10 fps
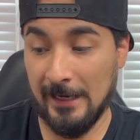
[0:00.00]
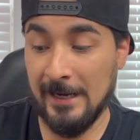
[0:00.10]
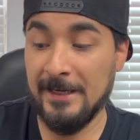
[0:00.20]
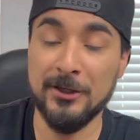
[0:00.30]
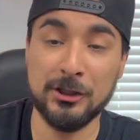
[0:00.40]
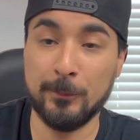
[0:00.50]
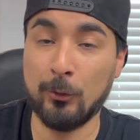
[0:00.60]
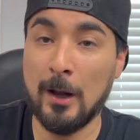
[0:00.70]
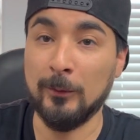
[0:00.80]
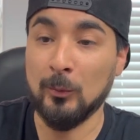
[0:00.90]
And here's the
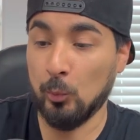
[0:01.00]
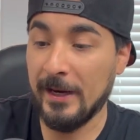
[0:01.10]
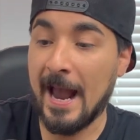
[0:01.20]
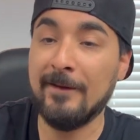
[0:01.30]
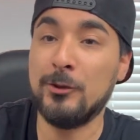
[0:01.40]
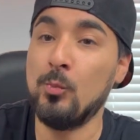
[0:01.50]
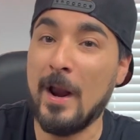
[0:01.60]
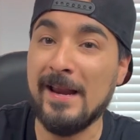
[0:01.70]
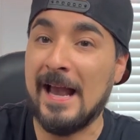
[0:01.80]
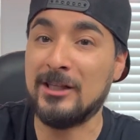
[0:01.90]
problem. We have to
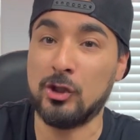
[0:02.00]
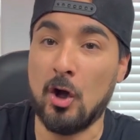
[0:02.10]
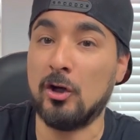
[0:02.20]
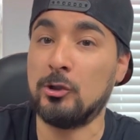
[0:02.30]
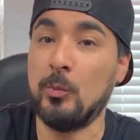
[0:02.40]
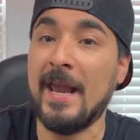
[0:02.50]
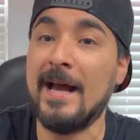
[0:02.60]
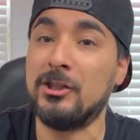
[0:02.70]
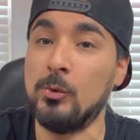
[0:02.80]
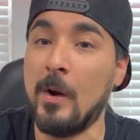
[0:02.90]
wait as long as we
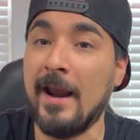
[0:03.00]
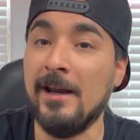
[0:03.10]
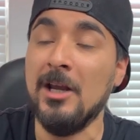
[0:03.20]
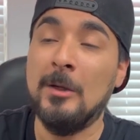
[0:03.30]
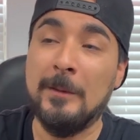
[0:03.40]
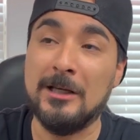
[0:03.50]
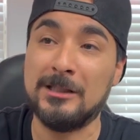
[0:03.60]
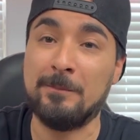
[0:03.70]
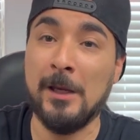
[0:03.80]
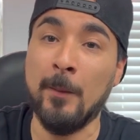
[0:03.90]
had to wait because
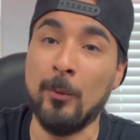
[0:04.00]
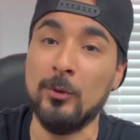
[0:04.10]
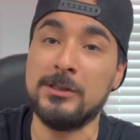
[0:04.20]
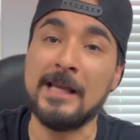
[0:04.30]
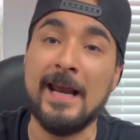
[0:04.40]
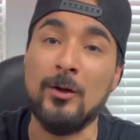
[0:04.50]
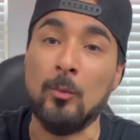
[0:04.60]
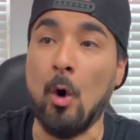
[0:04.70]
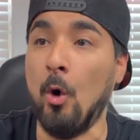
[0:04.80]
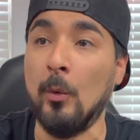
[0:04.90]
of people
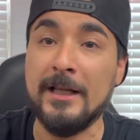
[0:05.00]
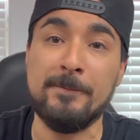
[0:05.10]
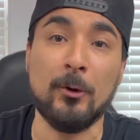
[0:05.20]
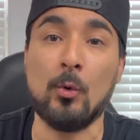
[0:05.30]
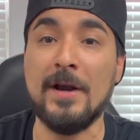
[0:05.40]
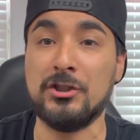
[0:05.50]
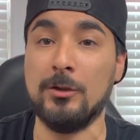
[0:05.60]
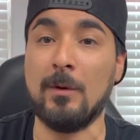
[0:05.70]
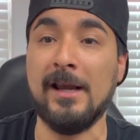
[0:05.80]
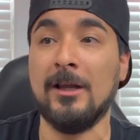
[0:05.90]
saying, oh, it's
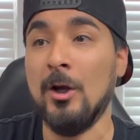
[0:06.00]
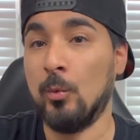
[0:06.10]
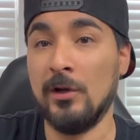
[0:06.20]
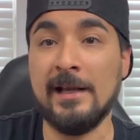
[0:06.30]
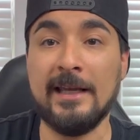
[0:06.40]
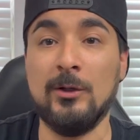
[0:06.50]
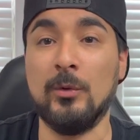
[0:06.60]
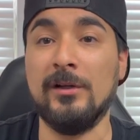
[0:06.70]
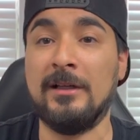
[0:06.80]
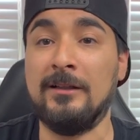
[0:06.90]
progression, Mike. We're not getting
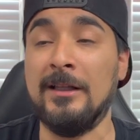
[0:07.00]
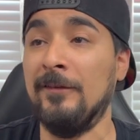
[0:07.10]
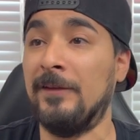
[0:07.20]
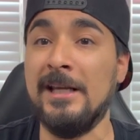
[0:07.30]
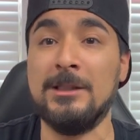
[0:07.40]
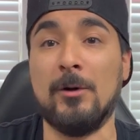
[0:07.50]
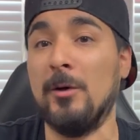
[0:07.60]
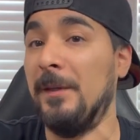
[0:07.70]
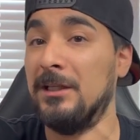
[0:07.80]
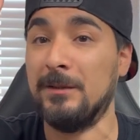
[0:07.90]
rid of Cliff Kingsbury
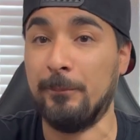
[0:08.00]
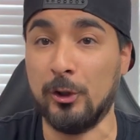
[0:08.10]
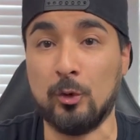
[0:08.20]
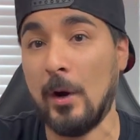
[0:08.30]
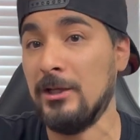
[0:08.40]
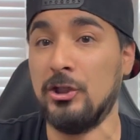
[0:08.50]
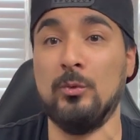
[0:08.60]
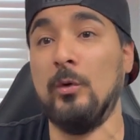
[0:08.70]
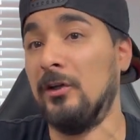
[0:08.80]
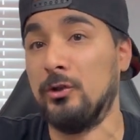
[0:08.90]
because of
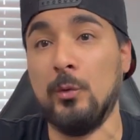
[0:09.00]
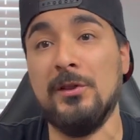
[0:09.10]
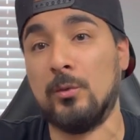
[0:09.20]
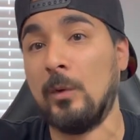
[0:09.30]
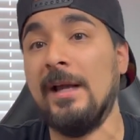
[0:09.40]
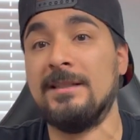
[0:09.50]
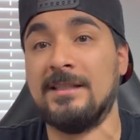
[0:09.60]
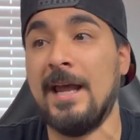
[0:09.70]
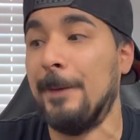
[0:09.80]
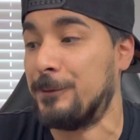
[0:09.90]
progression. We're doing the right
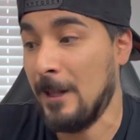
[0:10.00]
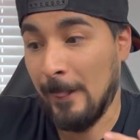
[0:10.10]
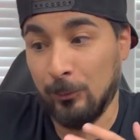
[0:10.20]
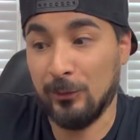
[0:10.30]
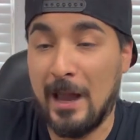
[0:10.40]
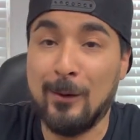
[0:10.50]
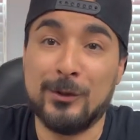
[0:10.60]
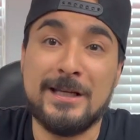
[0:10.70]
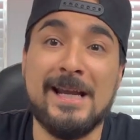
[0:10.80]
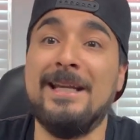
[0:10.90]
steps. Well, now
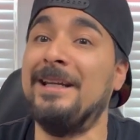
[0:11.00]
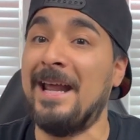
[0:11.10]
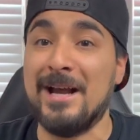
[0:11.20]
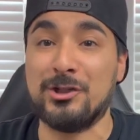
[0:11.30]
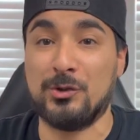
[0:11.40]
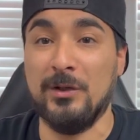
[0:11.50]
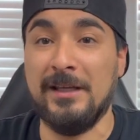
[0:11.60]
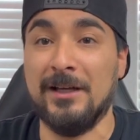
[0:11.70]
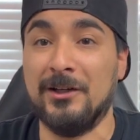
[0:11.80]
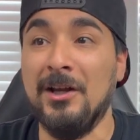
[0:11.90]
we're taking an extra
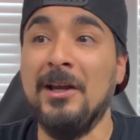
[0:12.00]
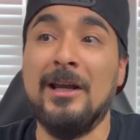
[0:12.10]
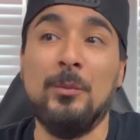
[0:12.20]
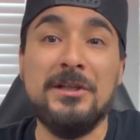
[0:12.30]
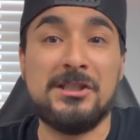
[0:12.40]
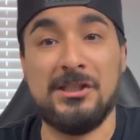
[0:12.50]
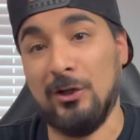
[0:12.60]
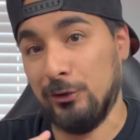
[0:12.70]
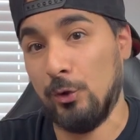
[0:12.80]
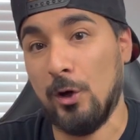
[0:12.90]
year and we
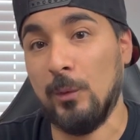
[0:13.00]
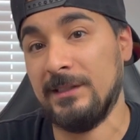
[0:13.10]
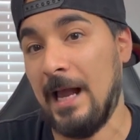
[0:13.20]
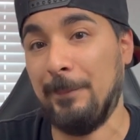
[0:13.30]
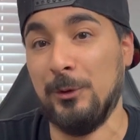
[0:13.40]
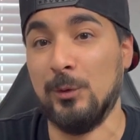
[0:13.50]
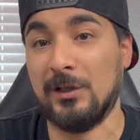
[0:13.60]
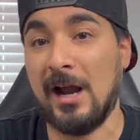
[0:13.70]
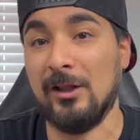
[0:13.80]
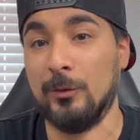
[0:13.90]
still don't know what's happening with
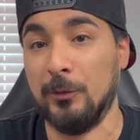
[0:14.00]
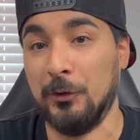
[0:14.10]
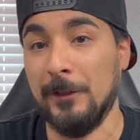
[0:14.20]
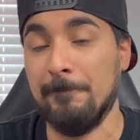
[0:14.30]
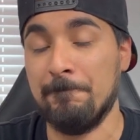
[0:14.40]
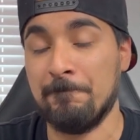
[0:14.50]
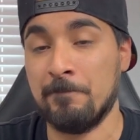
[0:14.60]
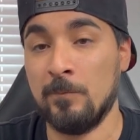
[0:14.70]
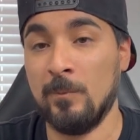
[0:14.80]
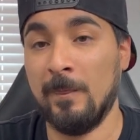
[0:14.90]
Kyler Murray.
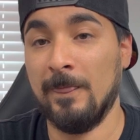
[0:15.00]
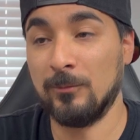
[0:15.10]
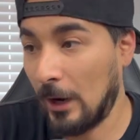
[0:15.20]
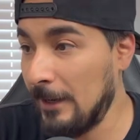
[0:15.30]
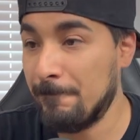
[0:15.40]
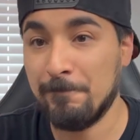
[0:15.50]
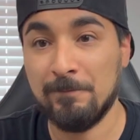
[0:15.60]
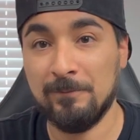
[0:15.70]
Right?